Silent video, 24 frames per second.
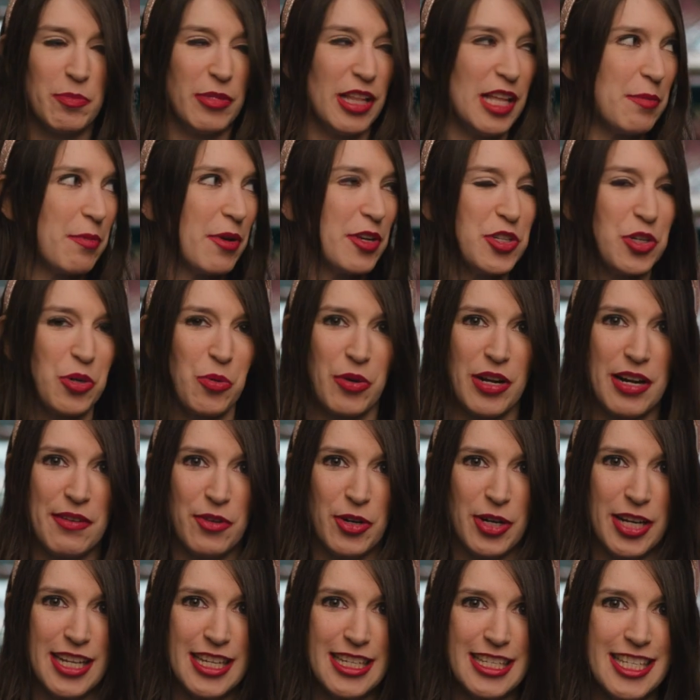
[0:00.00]
play button or
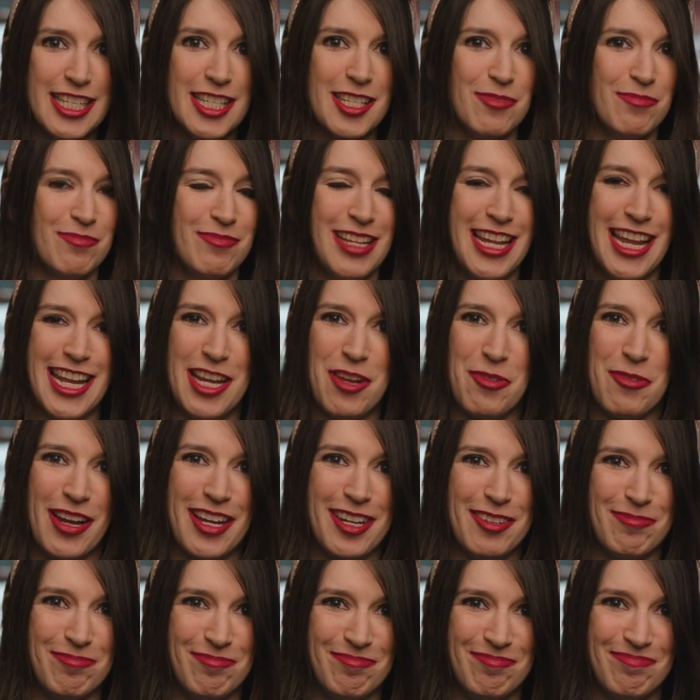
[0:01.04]
whatever it is.
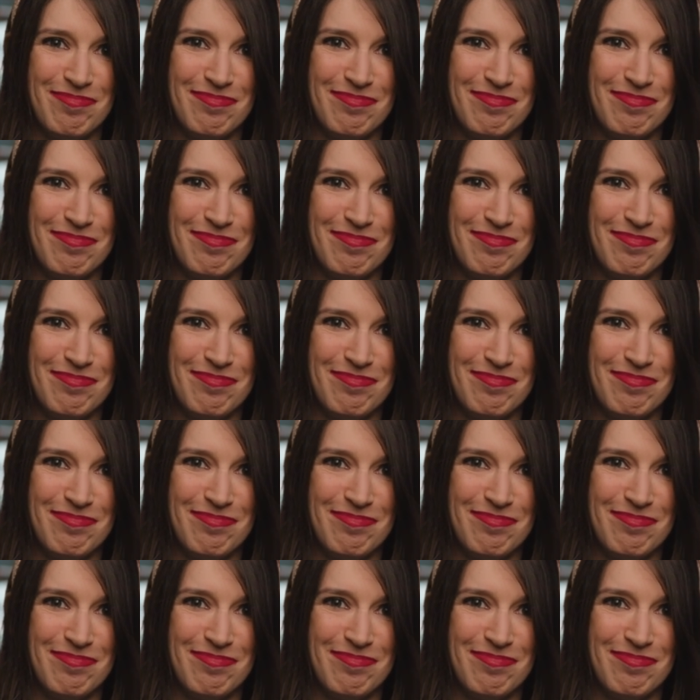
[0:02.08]
Anyway,